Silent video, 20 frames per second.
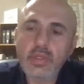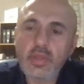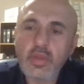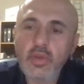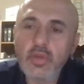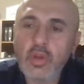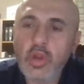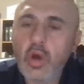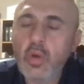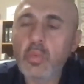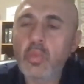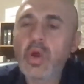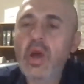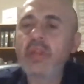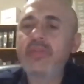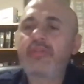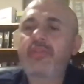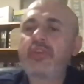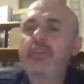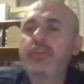you don't
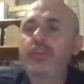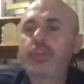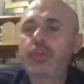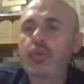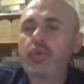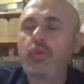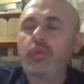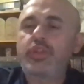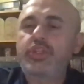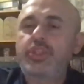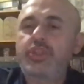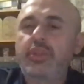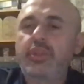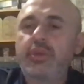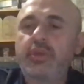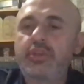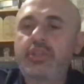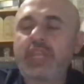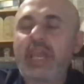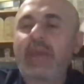run to Jude
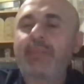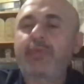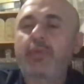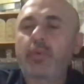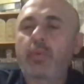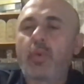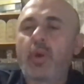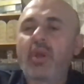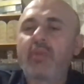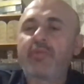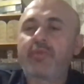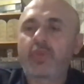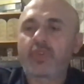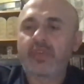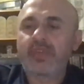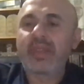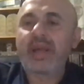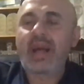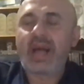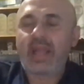chapter 1,
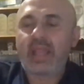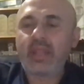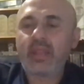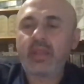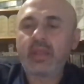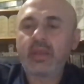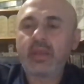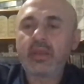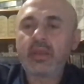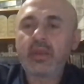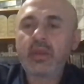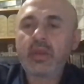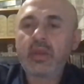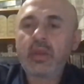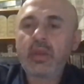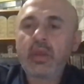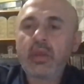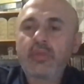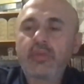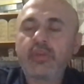verse 9
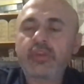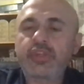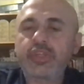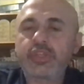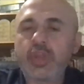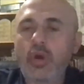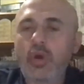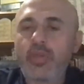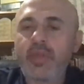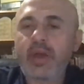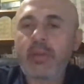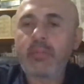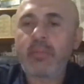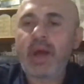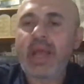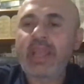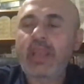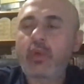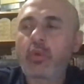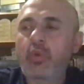to show that
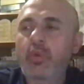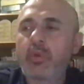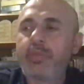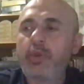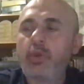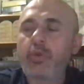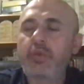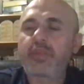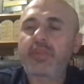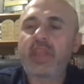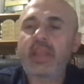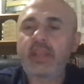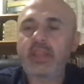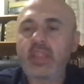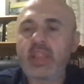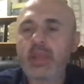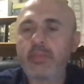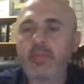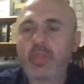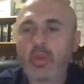Michael rebukes Satan
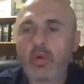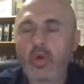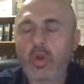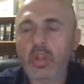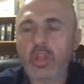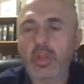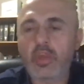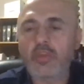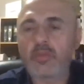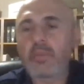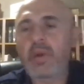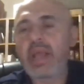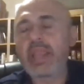in the name of the Lord because